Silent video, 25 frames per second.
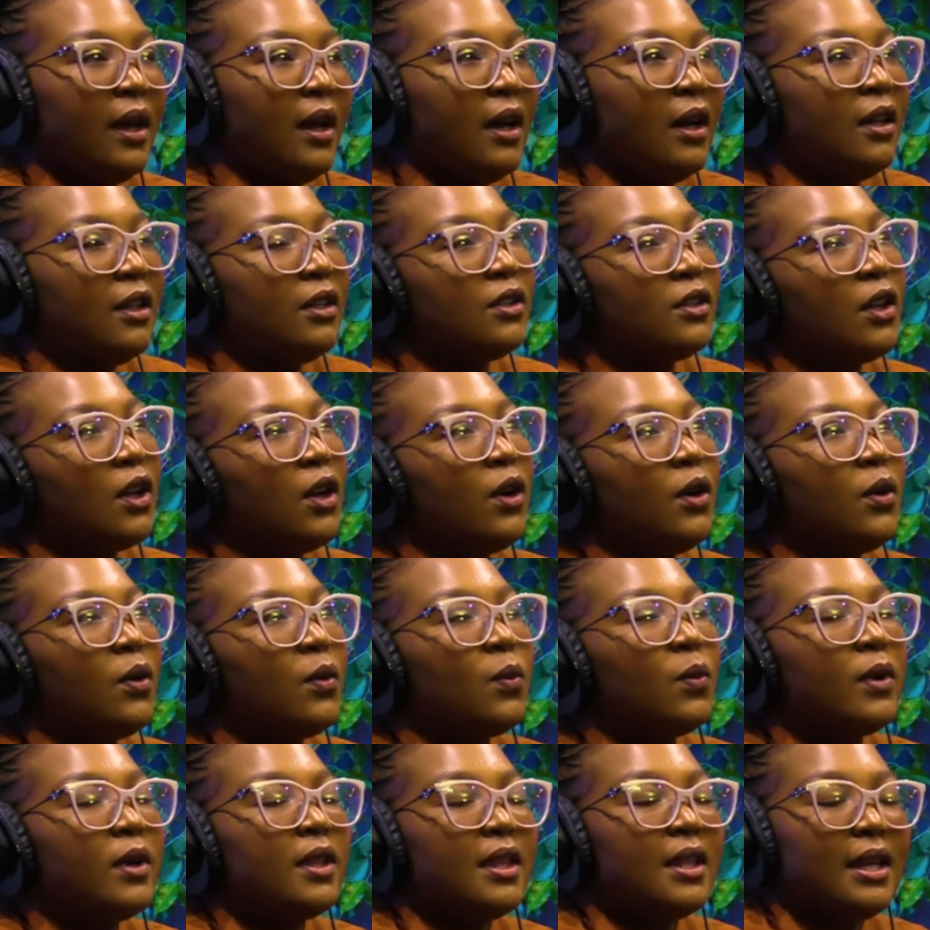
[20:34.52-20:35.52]
So
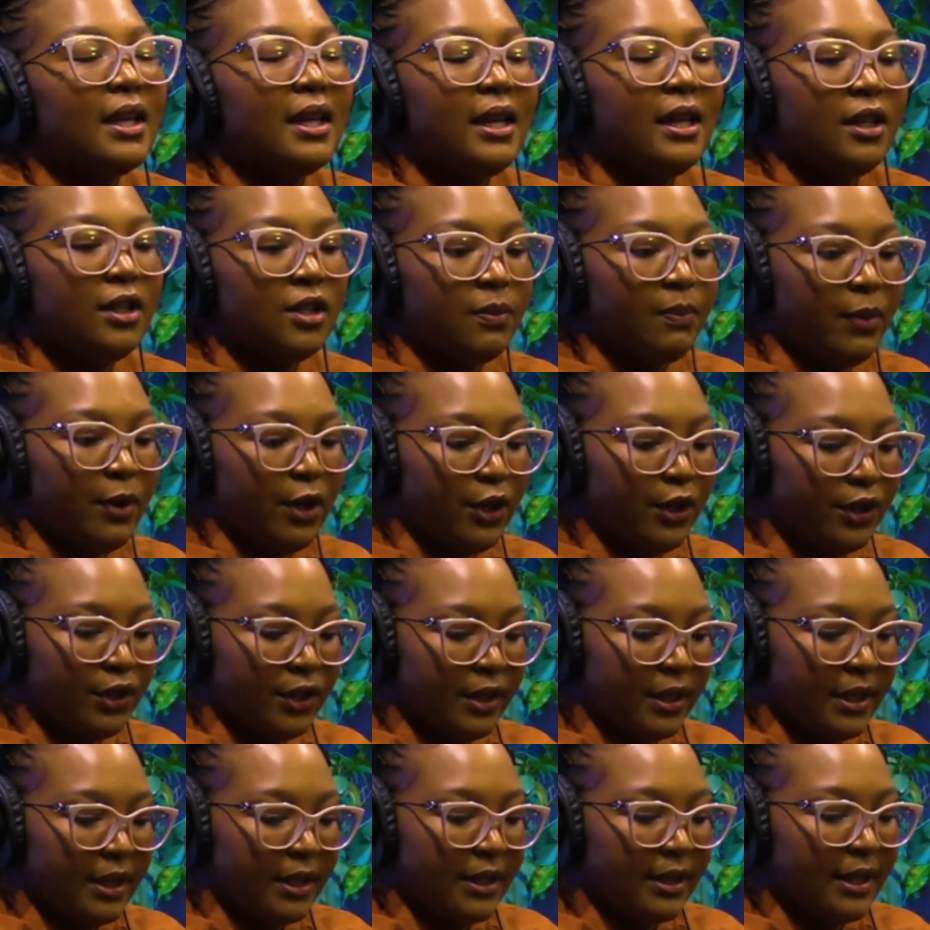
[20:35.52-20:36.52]
with each
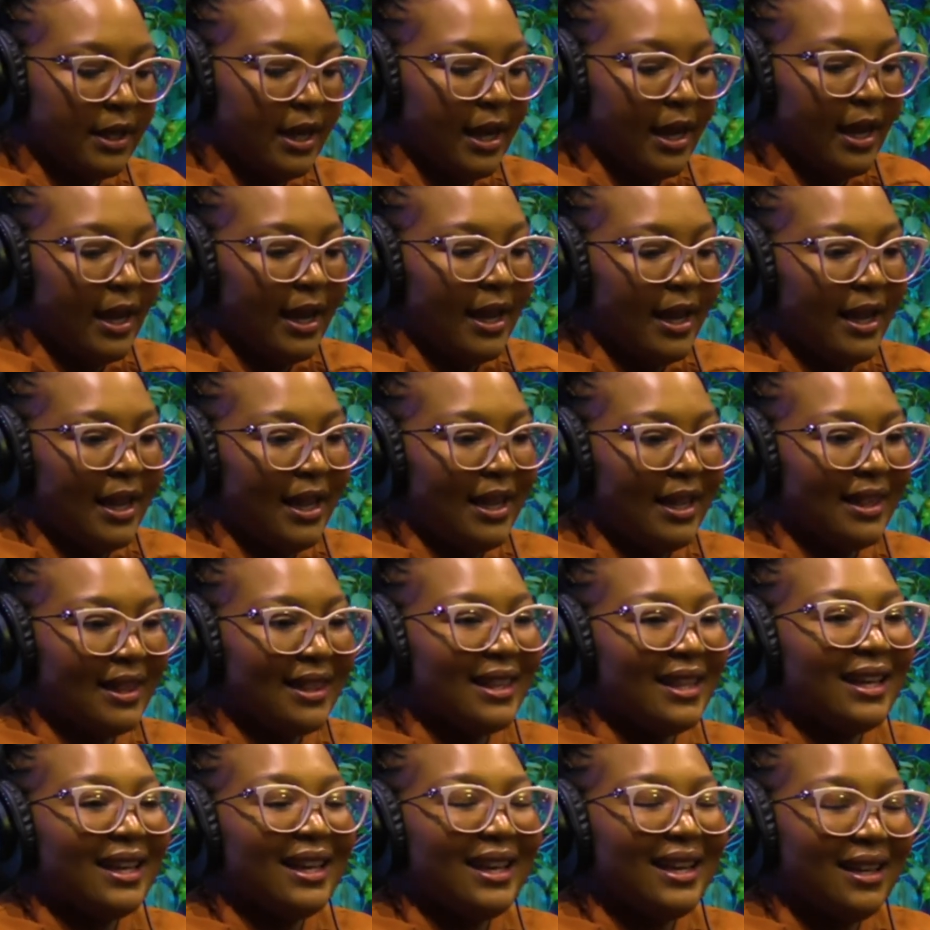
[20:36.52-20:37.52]
person,
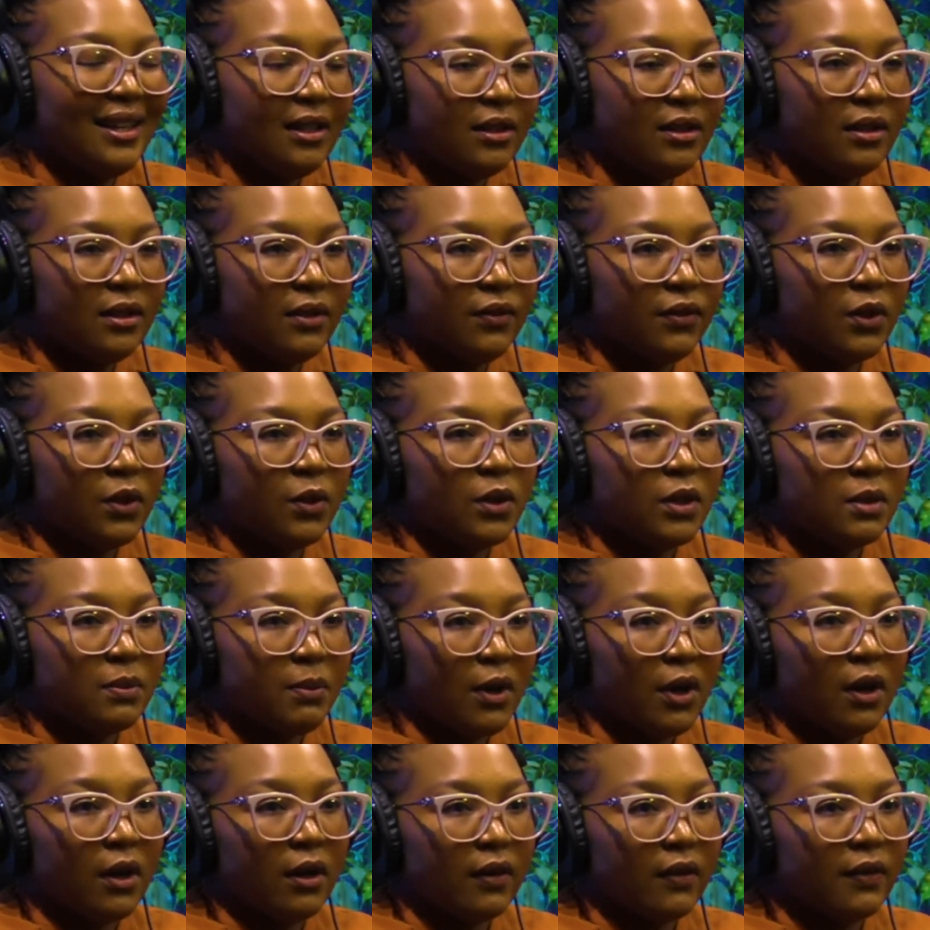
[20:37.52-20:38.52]
the interview is
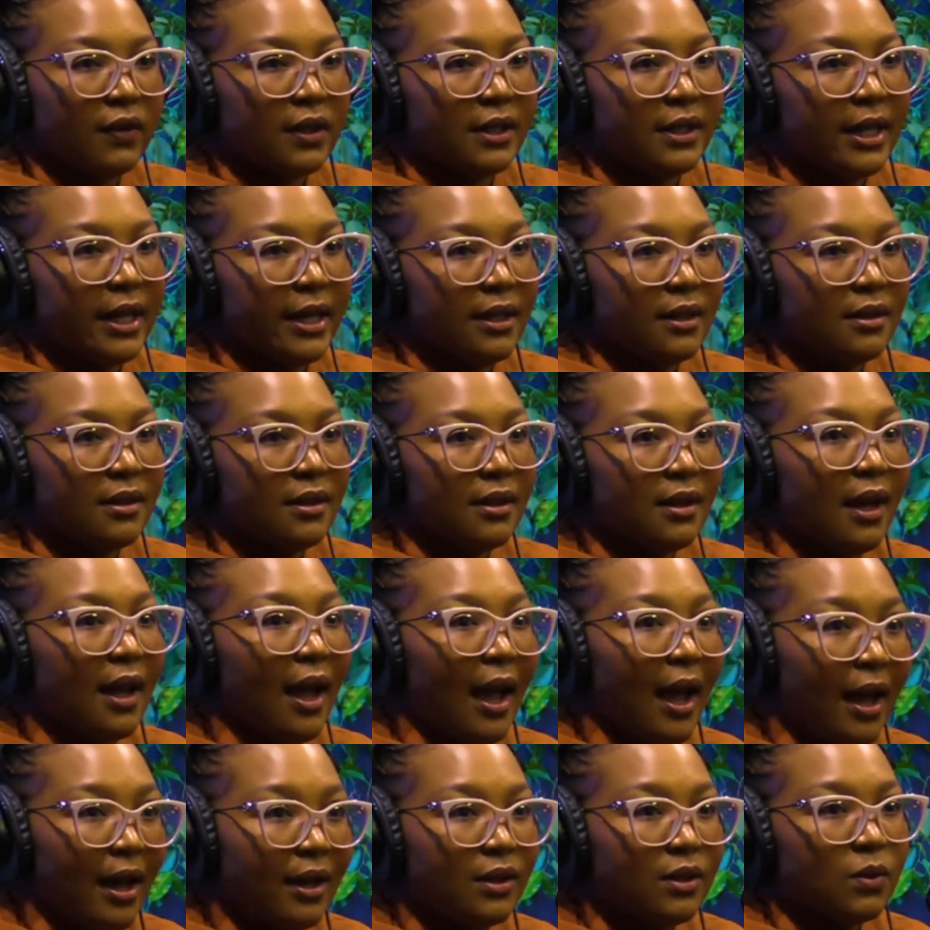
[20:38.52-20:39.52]
part of the test
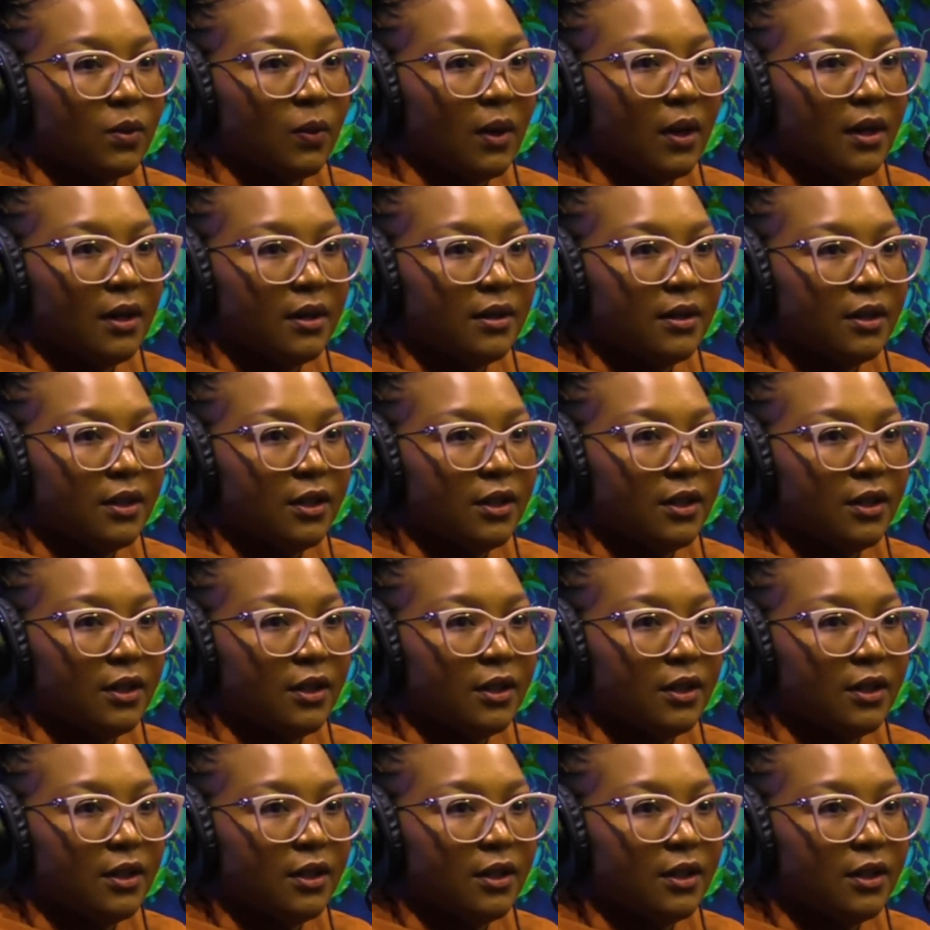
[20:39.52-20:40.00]
as well.